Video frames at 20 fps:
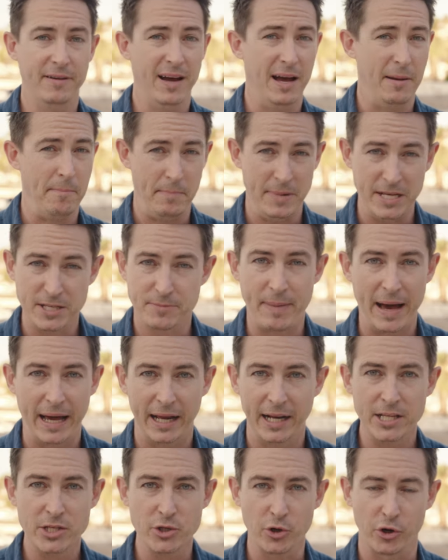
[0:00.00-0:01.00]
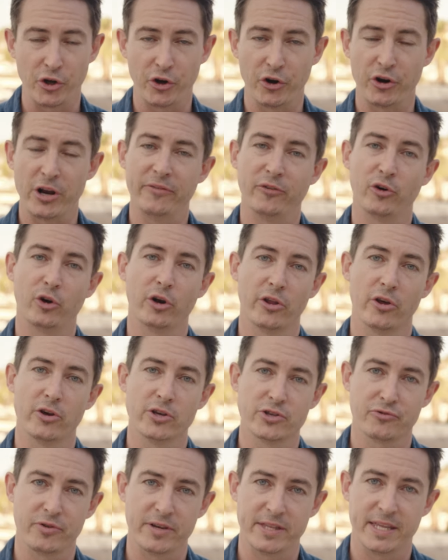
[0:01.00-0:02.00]
a misbalance or you don't have all of
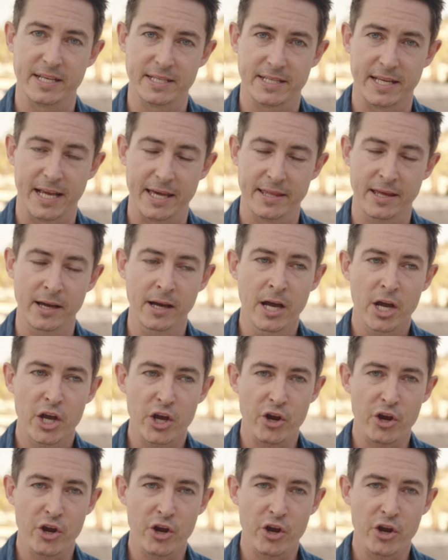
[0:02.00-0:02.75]
those three things together,